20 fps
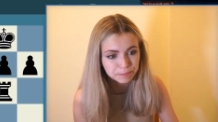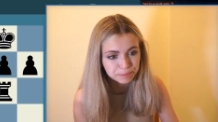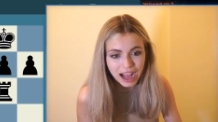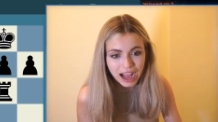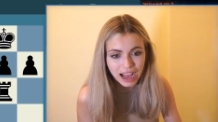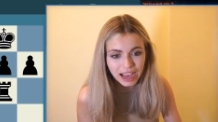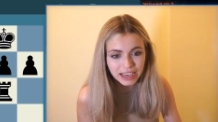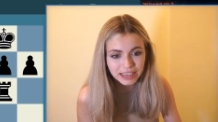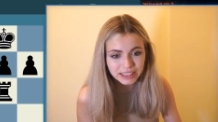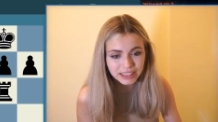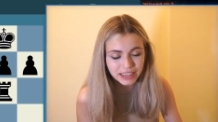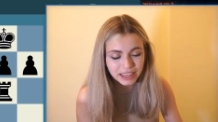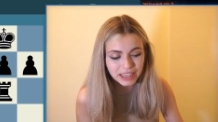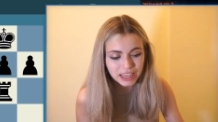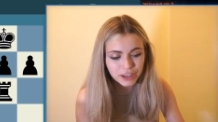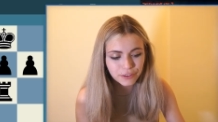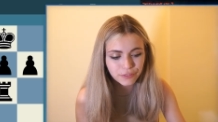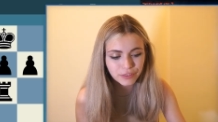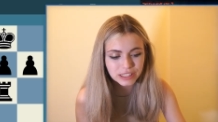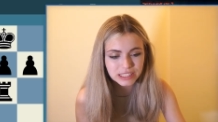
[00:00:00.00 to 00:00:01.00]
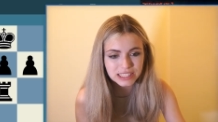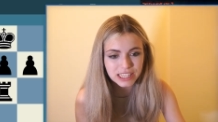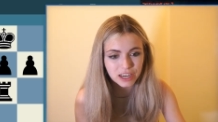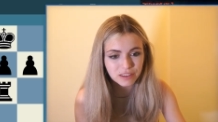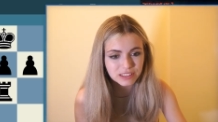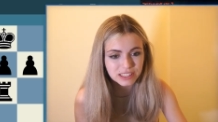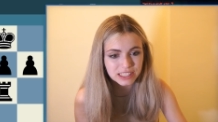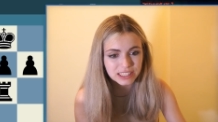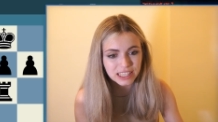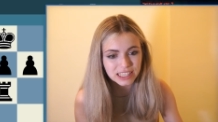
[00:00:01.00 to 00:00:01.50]
And if instead of
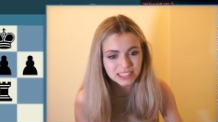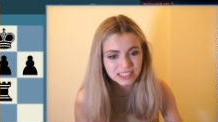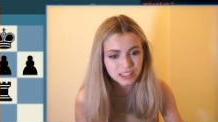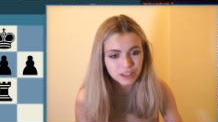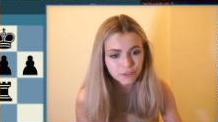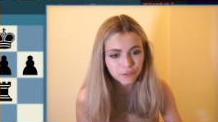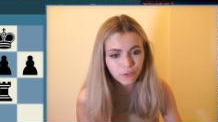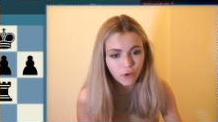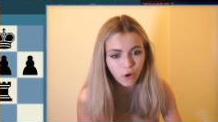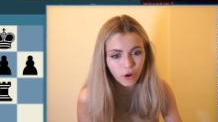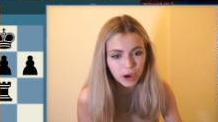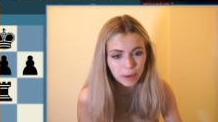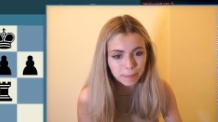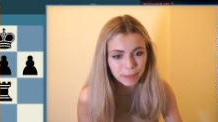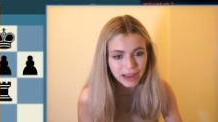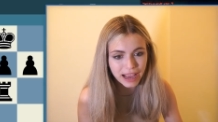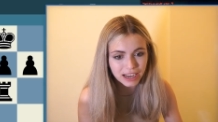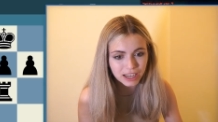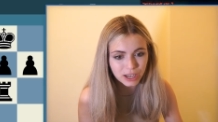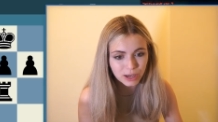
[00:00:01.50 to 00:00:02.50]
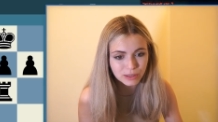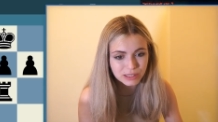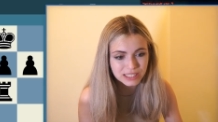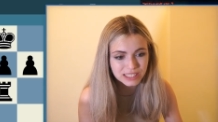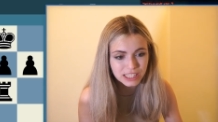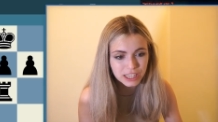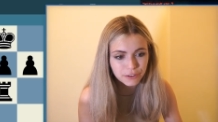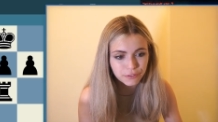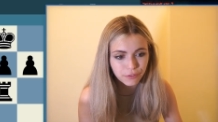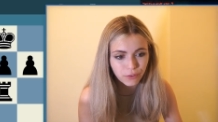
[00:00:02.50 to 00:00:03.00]
c takes d4, black goes
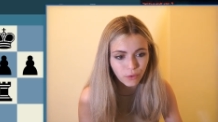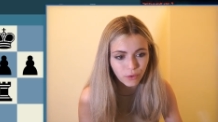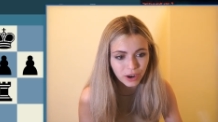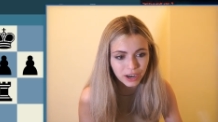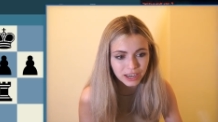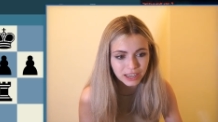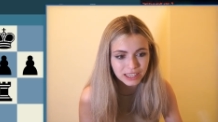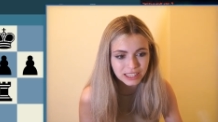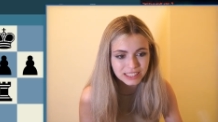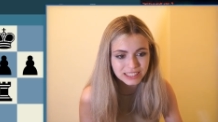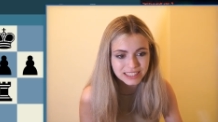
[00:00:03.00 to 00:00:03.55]
c4,